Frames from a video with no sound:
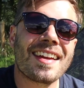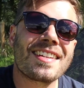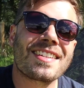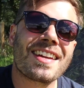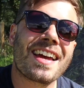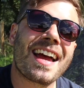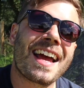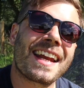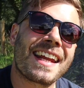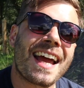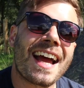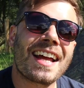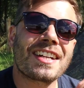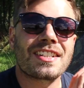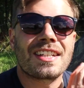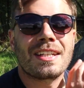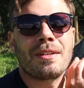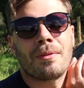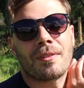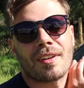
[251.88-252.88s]
Asia, and it
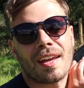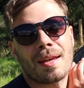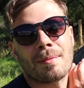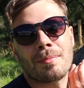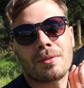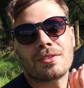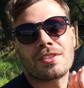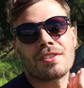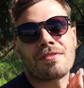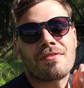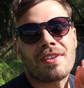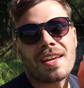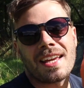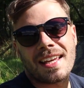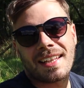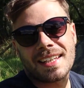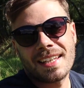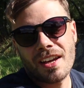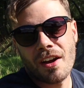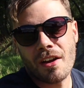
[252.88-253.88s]
actually was able to fit
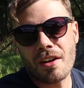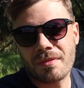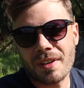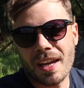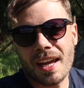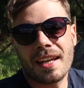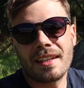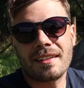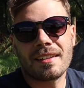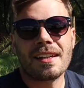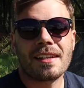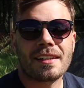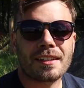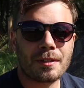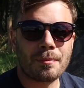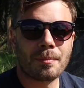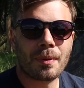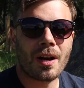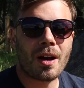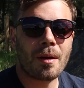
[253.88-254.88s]
in the overhead
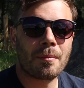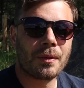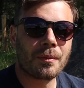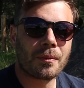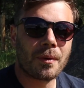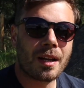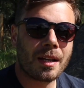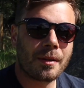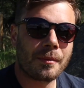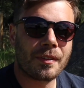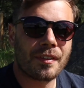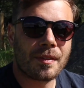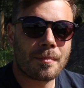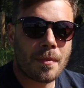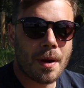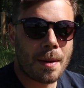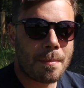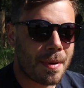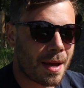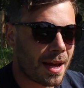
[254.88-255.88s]
compartment while it was in
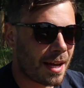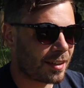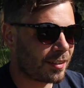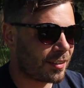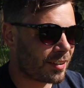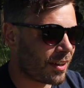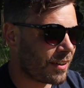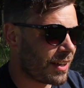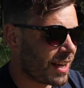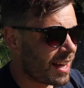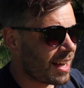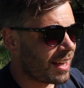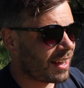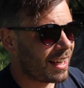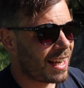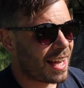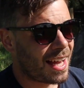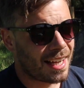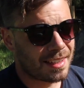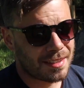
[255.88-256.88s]
my pack. So
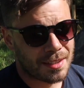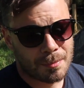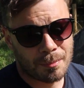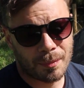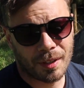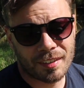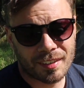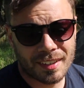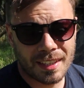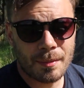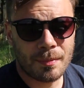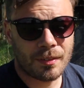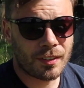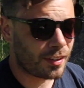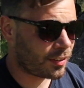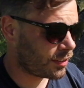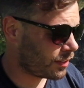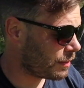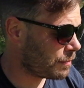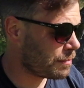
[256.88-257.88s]
I had my sleep
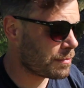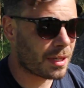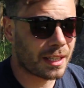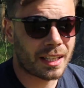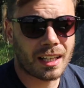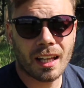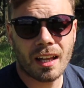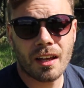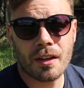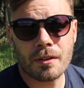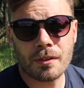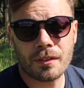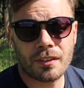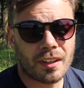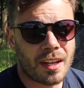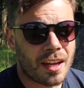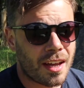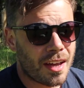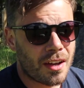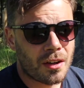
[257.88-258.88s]
system, my
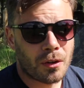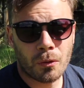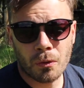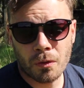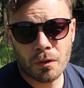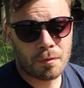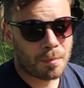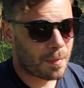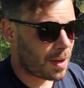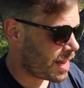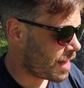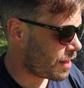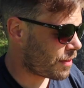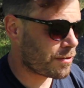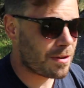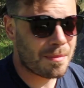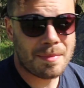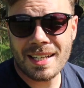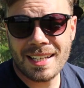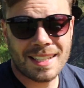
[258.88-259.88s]
clothes, all of my
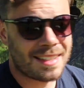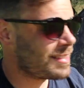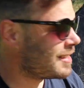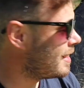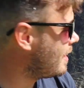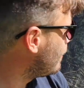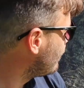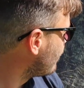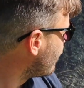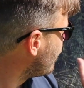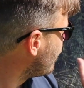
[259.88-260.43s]
other amenities,